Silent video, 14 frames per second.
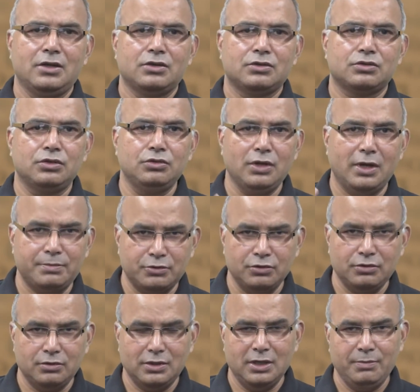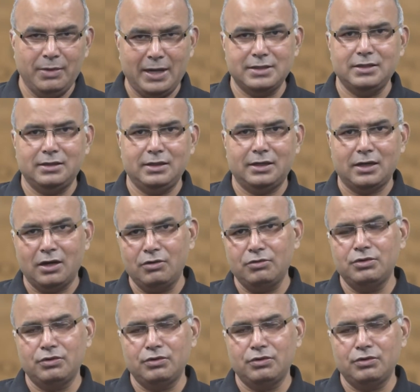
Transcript: So you have to imagine that how